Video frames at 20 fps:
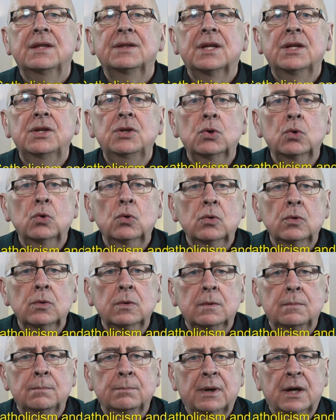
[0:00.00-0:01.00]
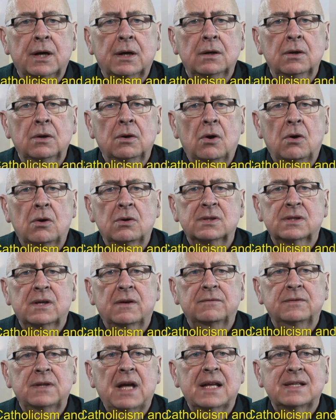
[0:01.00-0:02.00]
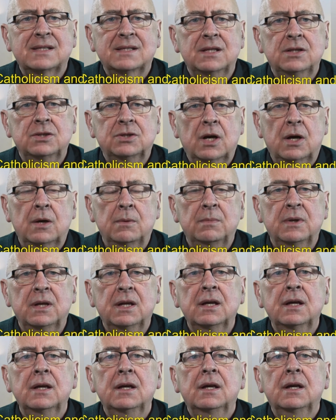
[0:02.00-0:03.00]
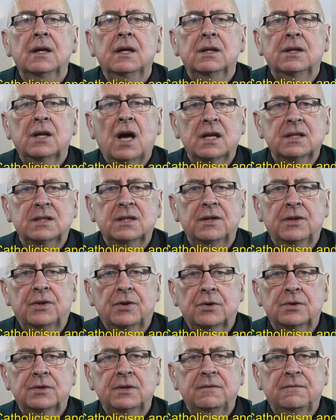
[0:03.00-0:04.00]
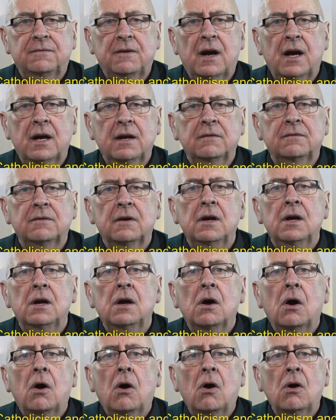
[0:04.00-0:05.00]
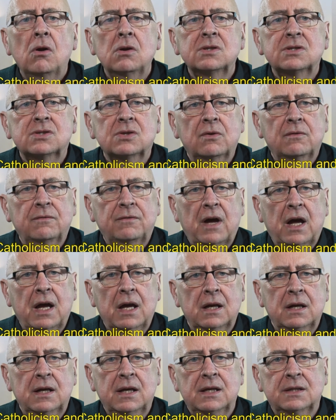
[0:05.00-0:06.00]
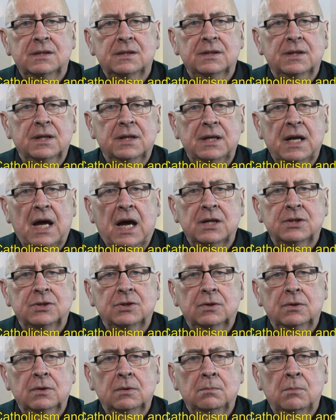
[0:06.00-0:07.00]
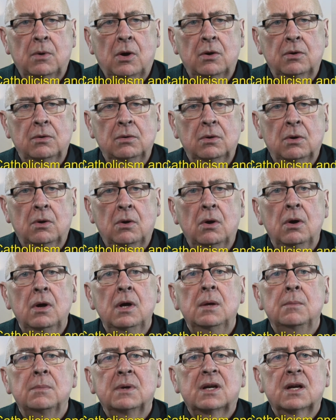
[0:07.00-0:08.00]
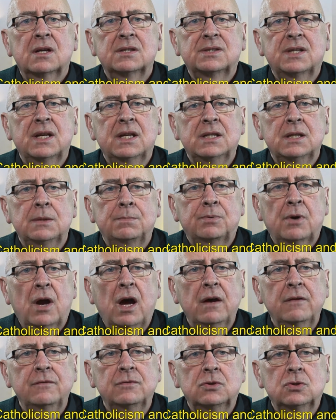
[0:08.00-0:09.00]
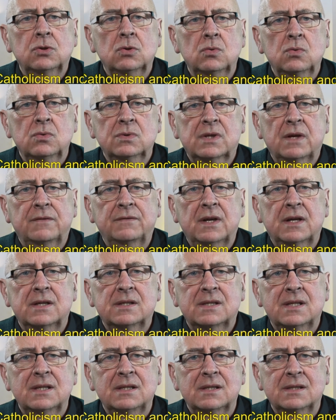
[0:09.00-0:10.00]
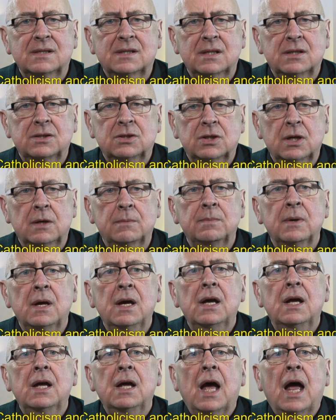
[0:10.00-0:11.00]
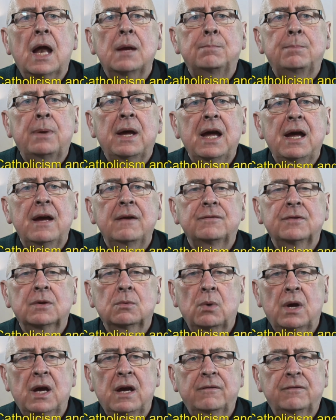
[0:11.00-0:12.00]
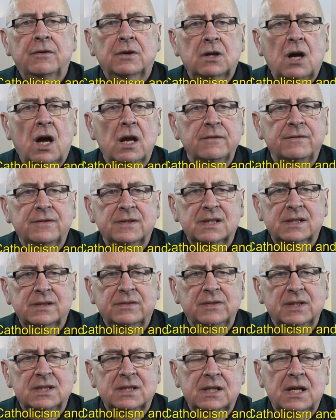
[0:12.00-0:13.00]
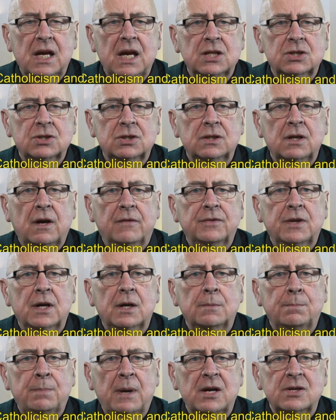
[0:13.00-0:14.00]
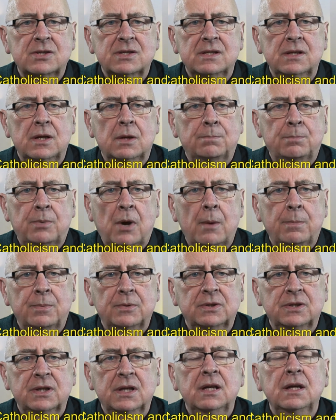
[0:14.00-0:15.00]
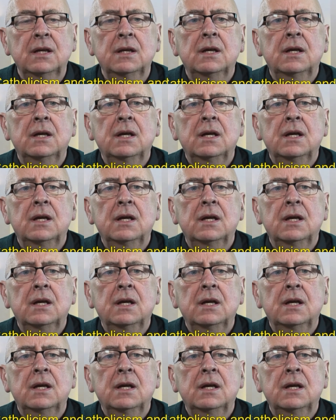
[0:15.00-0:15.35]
The Nuremberg Laws of Nazi Germany, 1935, also violated the natural moral law because they deprived Jews of their citizenship and paved the way for confiscation of their personal property,